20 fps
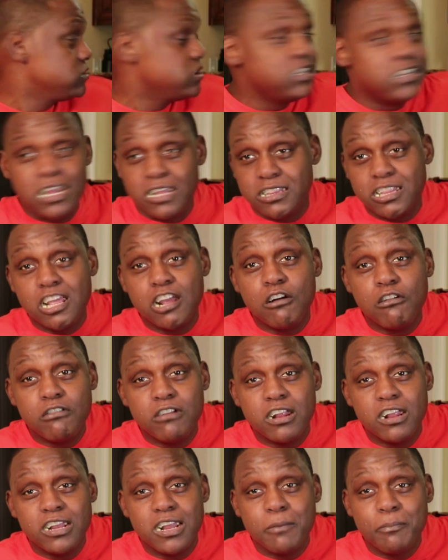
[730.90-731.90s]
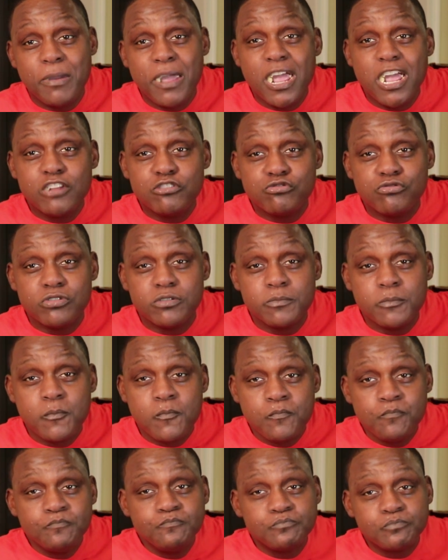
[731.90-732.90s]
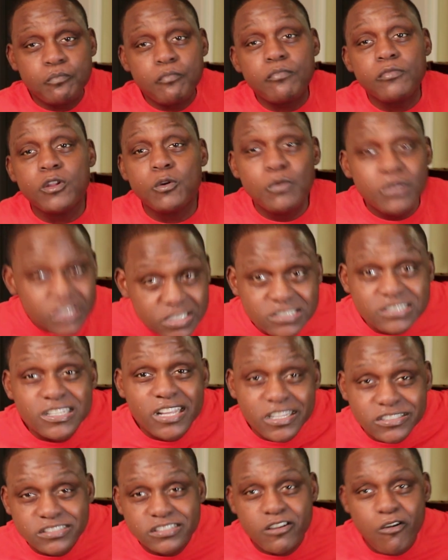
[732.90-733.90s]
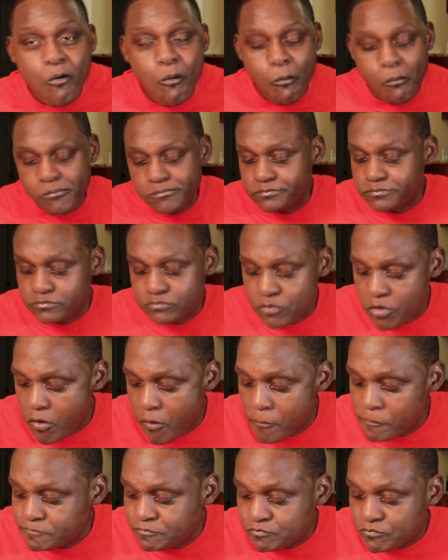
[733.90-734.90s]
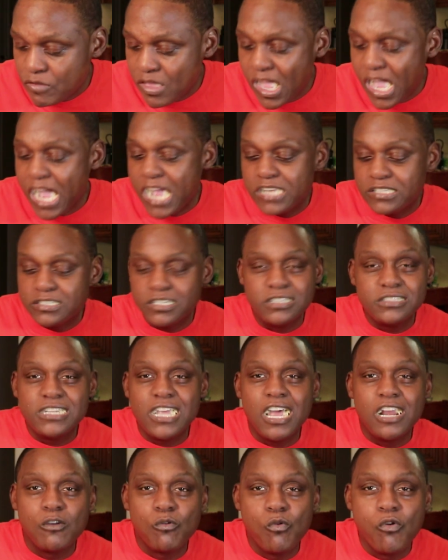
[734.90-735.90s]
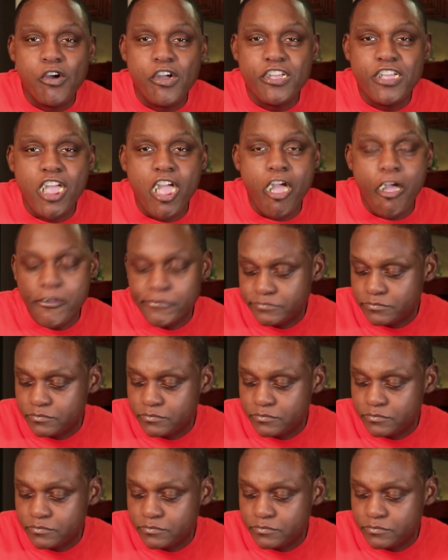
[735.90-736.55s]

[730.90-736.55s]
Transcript: thing over there in that pantry. Where the snacks go? I ain't touched not a one yet.